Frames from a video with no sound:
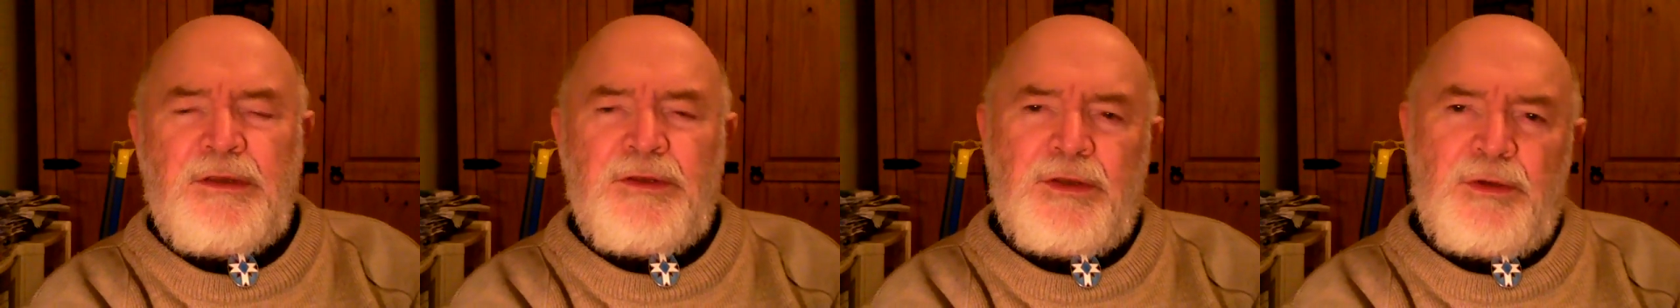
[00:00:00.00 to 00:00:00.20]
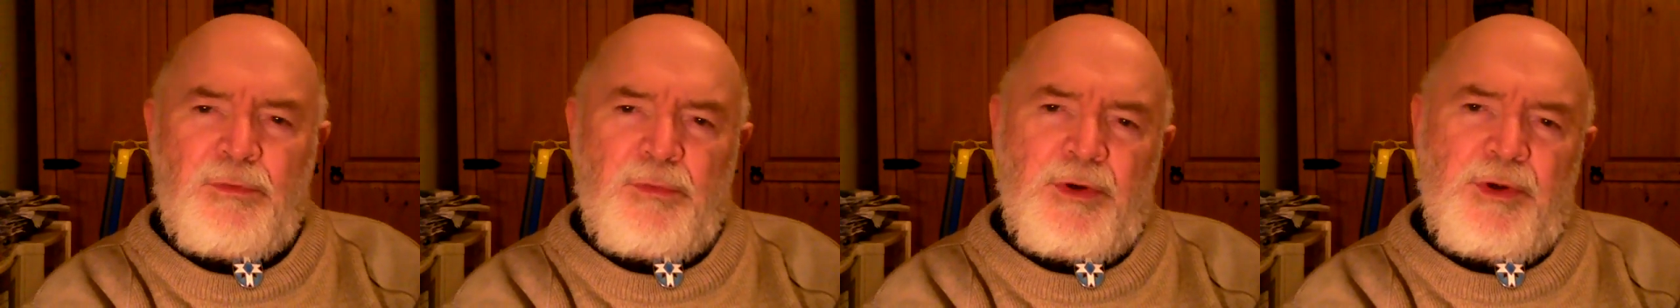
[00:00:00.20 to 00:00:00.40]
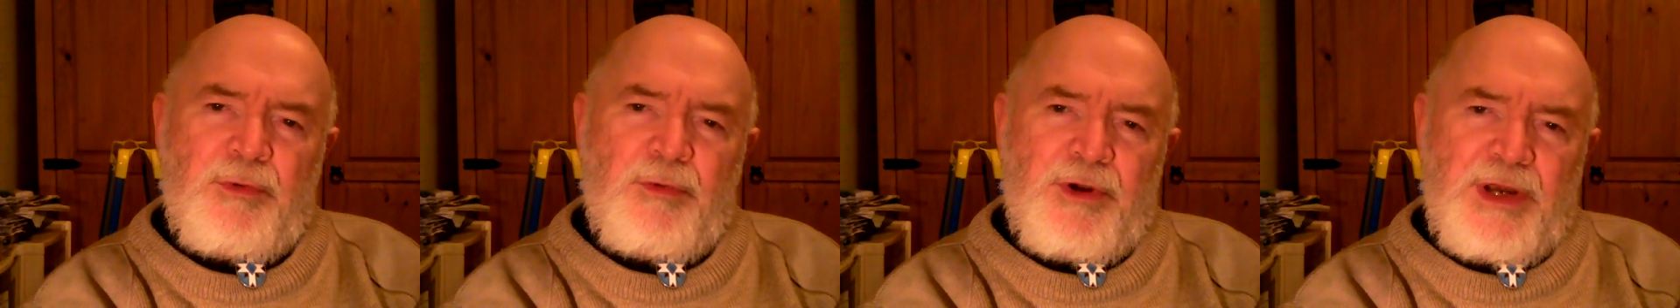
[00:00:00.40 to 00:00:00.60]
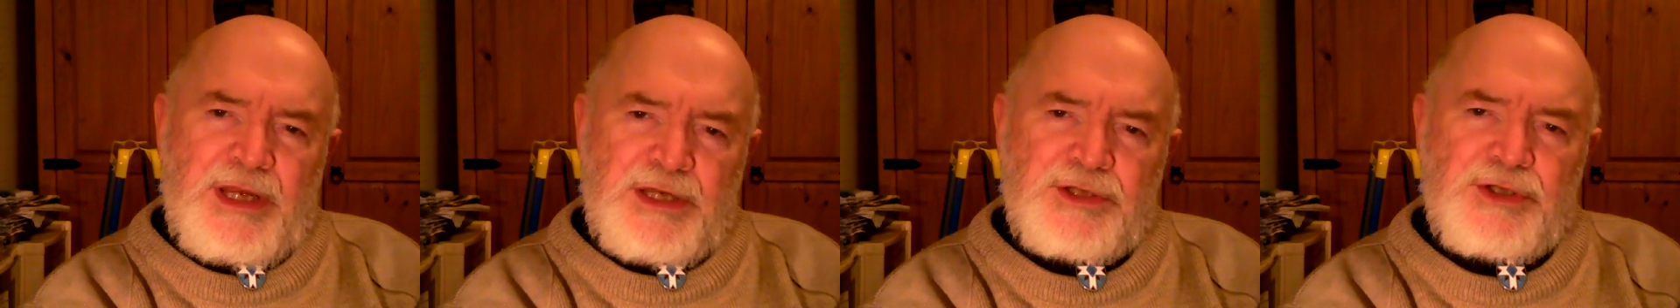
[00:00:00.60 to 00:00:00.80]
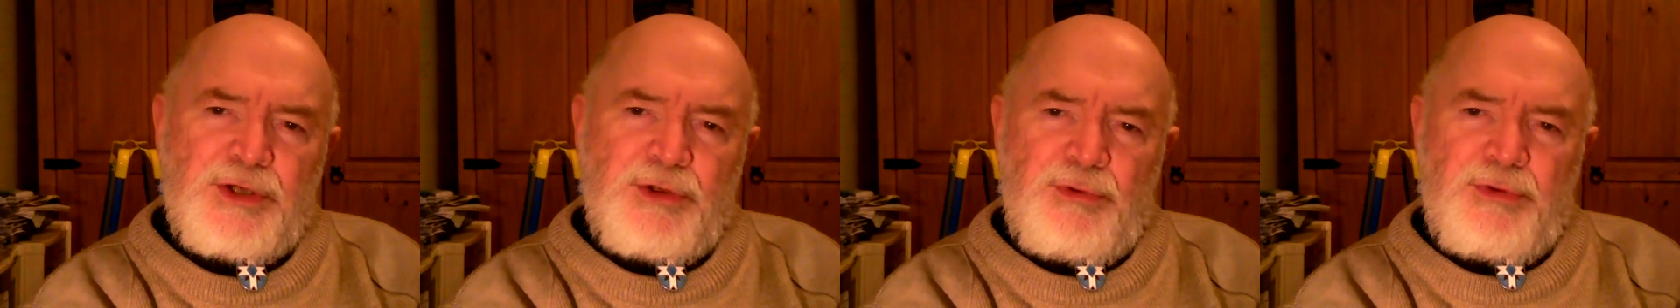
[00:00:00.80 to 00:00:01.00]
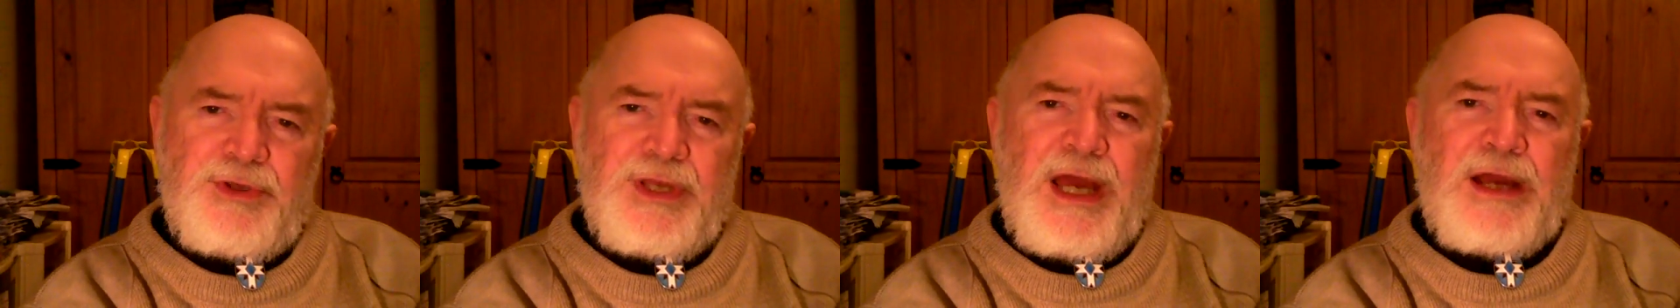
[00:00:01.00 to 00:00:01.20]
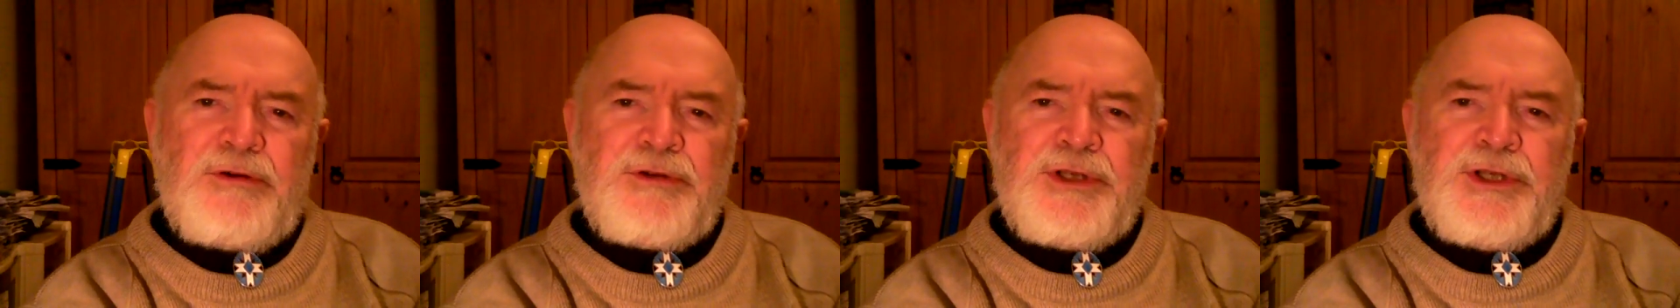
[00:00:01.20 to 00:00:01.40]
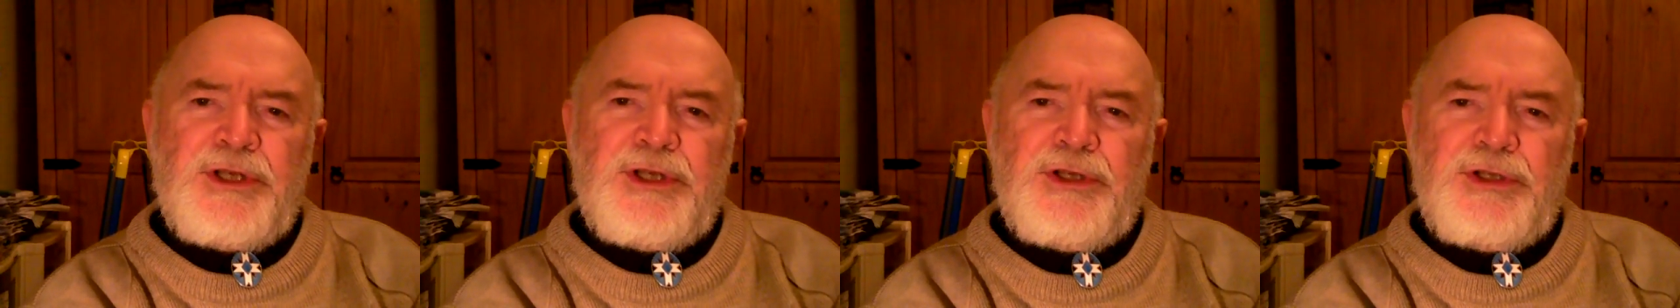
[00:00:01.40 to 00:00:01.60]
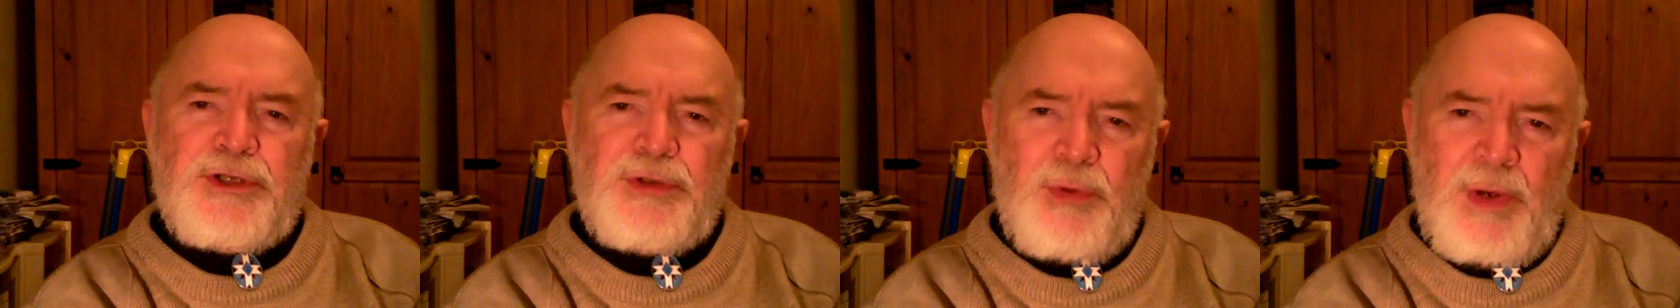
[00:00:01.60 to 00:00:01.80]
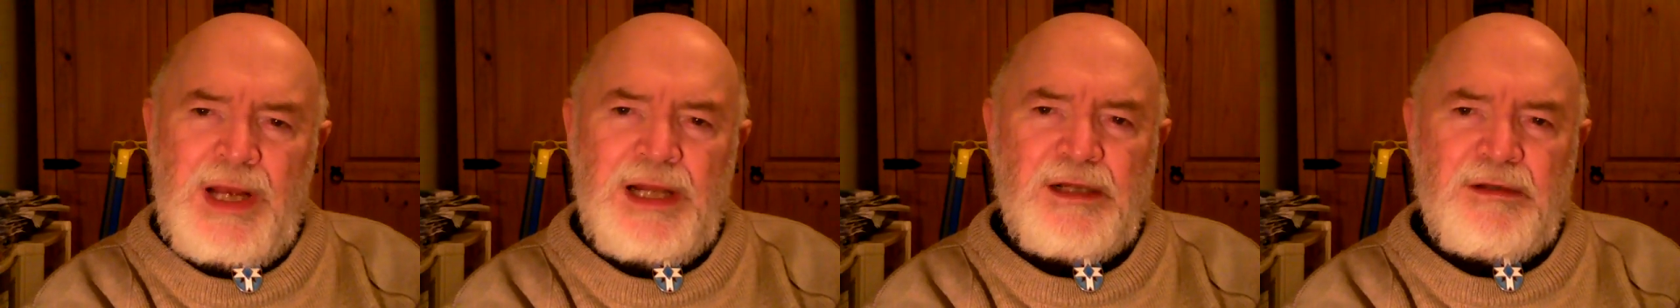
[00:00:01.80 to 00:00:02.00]
that we were in
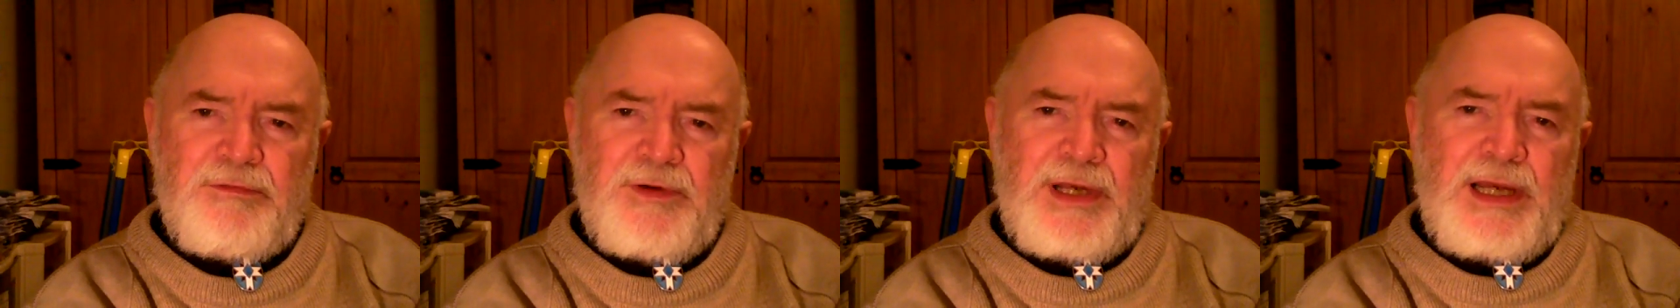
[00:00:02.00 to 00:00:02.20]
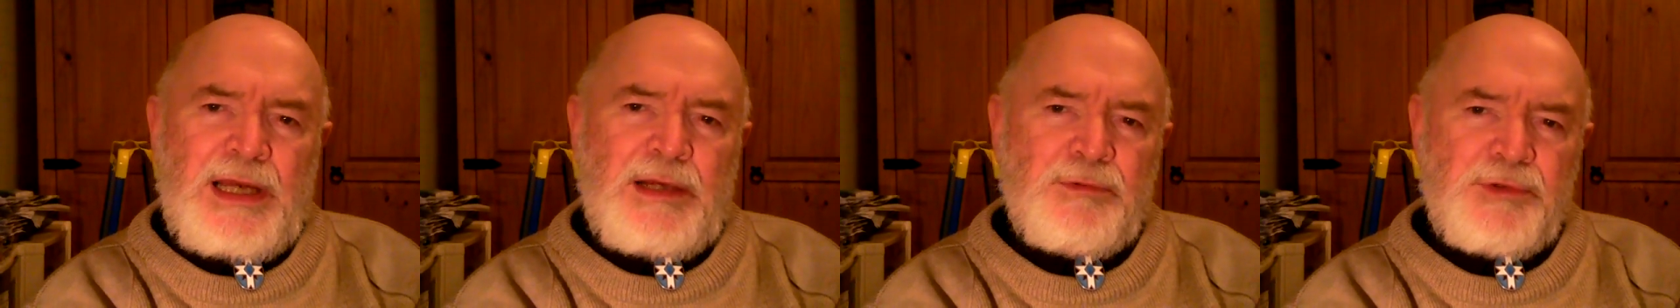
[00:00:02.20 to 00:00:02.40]
2012 and I